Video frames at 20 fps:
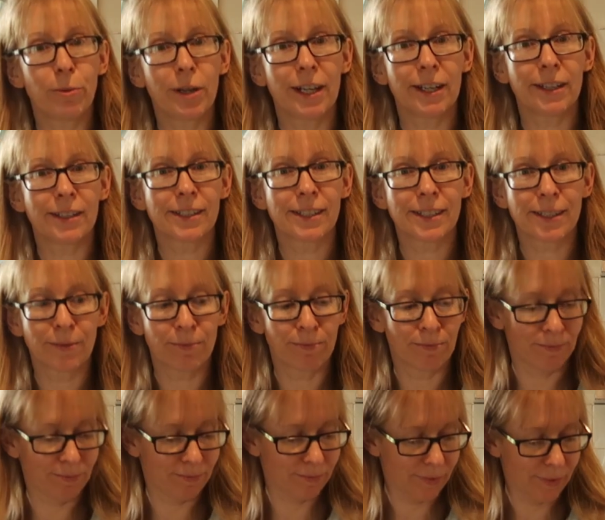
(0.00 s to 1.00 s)
minutes
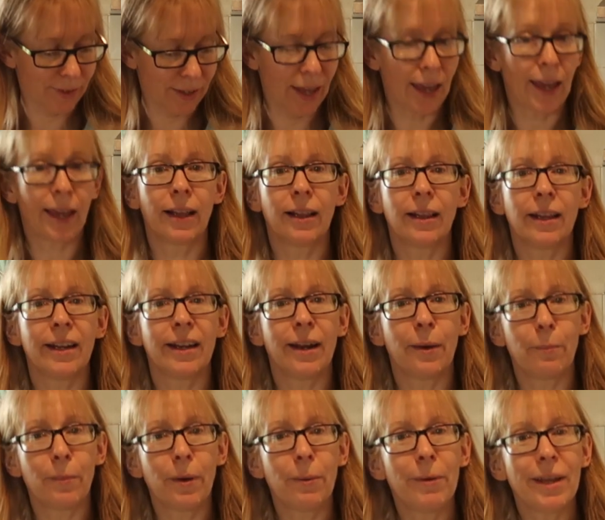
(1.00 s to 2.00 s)
and clean
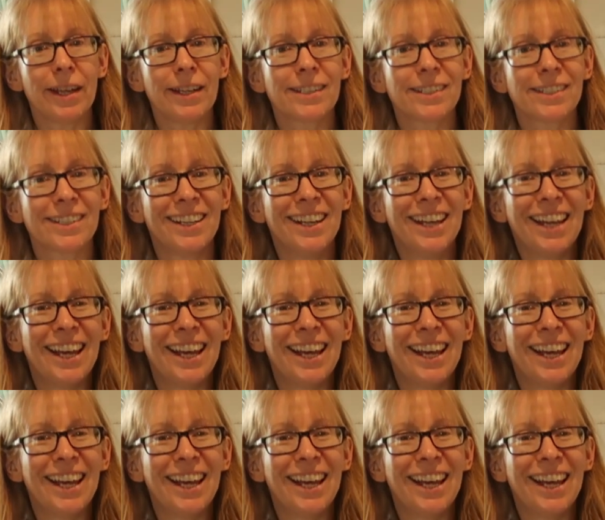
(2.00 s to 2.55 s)
up my mess.